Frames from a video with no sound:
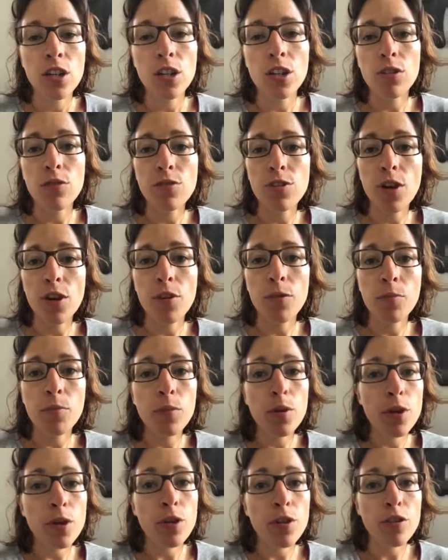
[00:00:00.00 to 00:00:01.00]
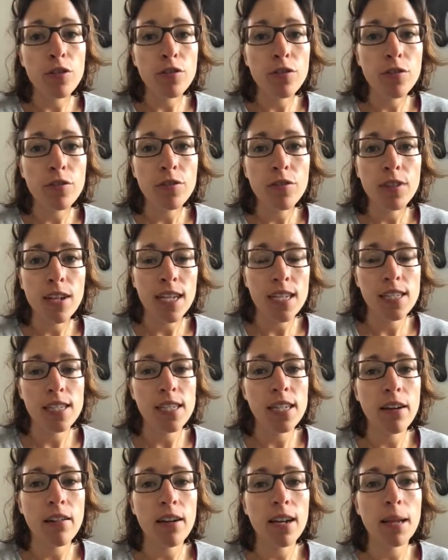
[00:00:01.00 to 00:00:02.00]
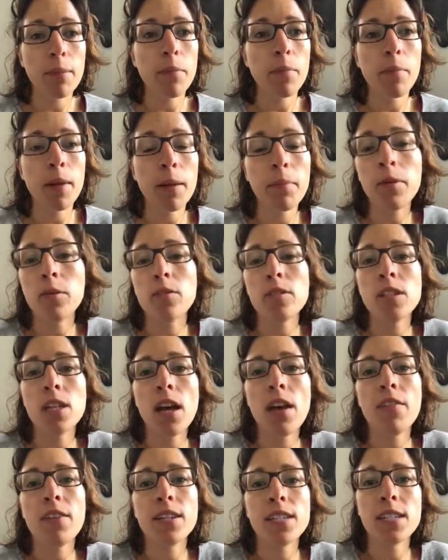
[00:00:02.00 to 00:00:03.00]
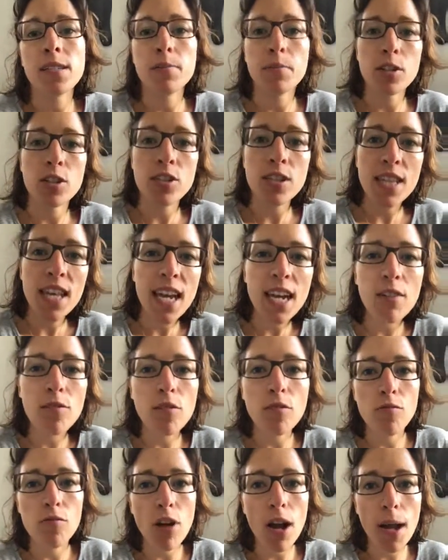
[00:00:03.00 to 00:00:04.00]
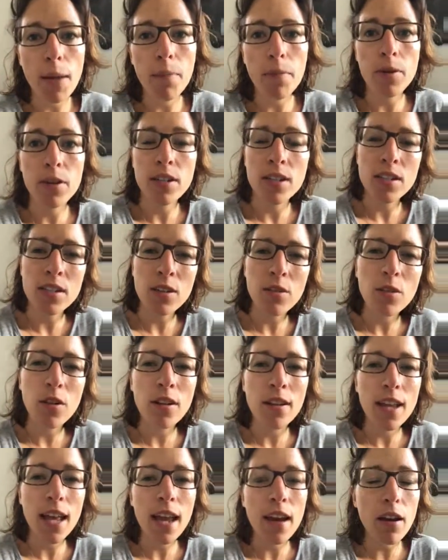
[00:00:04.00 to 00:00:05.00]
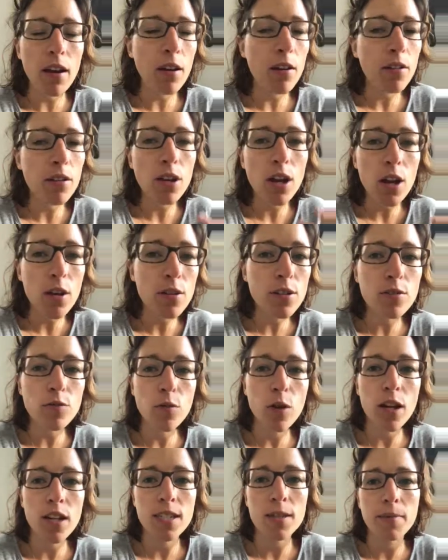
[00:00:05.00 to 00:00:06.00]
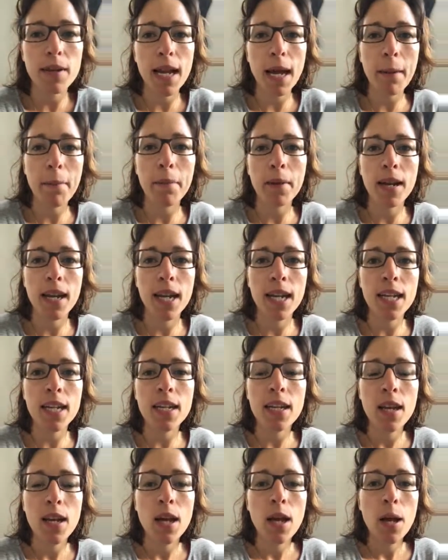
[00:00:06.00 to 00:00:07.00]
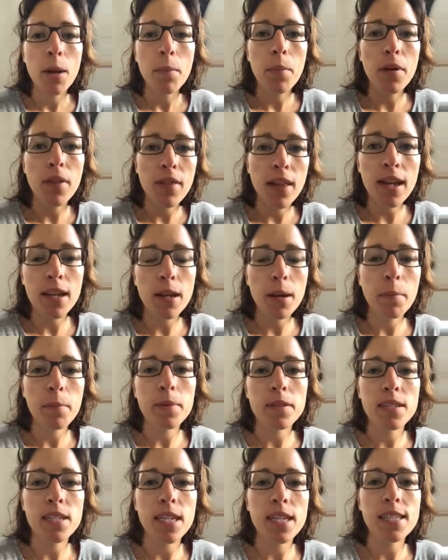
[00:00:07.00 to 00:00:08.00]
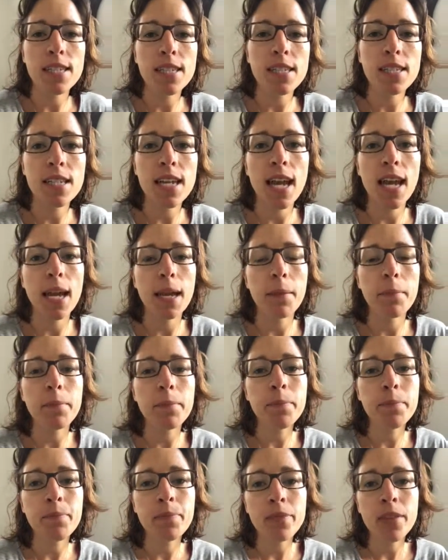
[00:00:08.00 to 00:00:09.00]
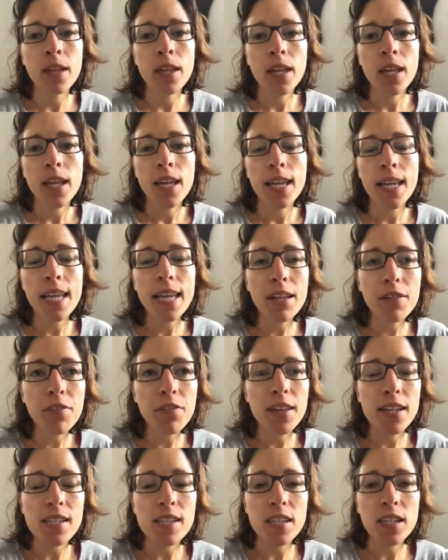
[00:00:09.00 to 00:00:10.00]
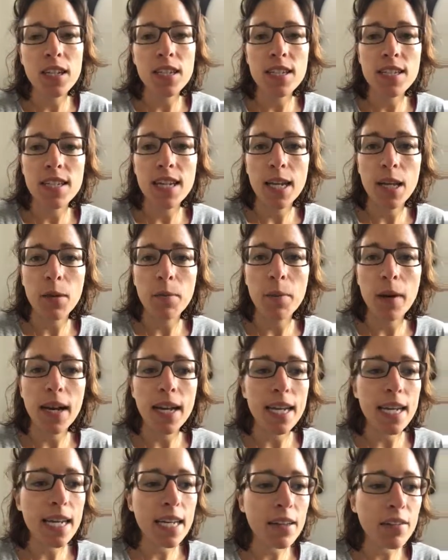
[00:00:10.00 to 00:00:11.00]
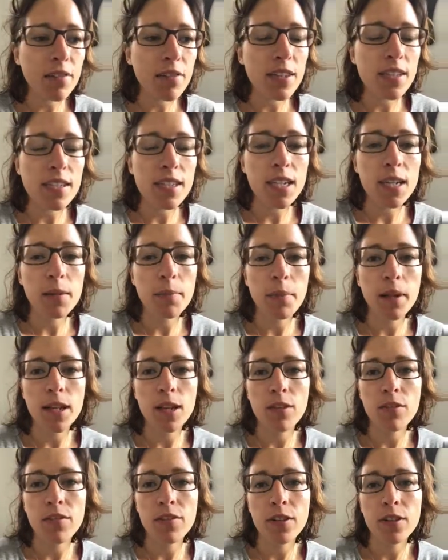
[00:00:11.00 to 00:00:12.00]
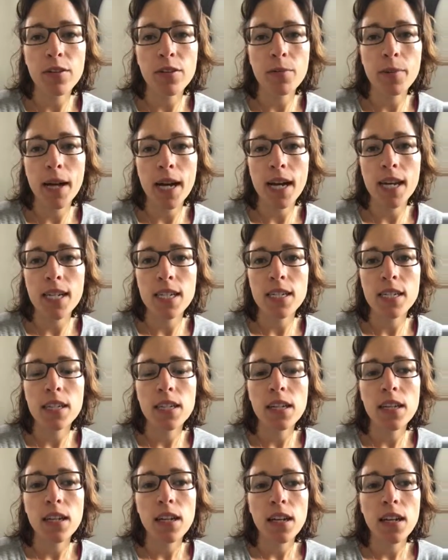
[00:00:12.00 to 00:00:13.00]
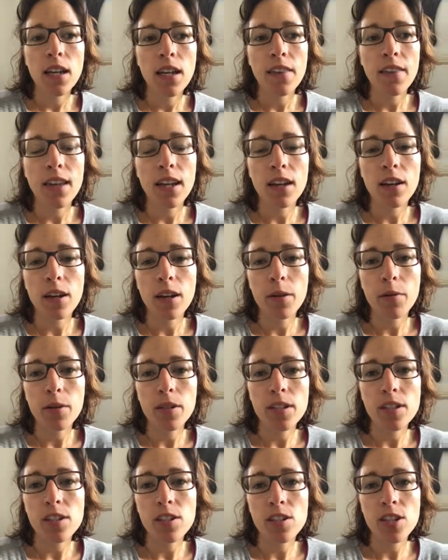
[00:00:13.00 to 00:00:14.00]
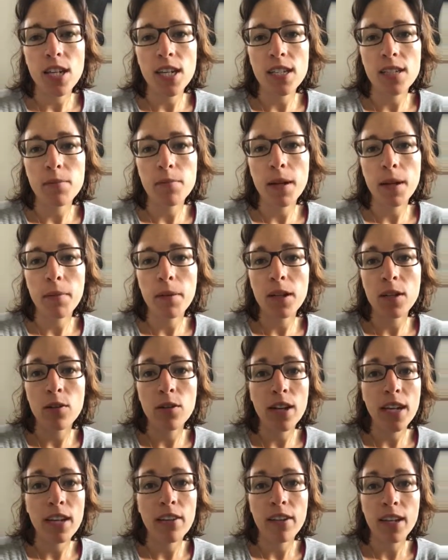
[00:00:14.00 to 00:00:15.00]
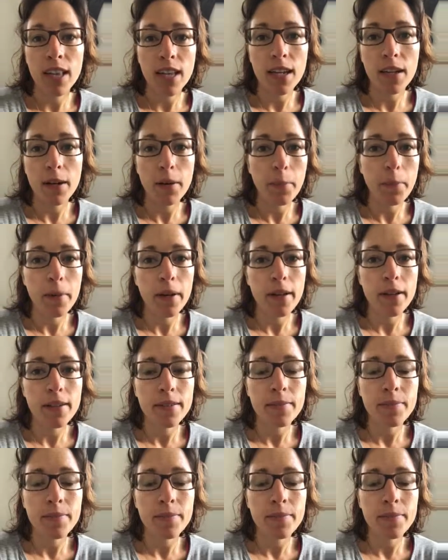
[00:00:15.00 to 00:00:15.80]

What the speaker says: you don't move necessarily, but maybe your cervix is much thinner and riper, and so loads of work's been happening, but that number stays the same. If that's going to set you back, if that's going to make you feel bad, then I would suggest maybe not hearing that number.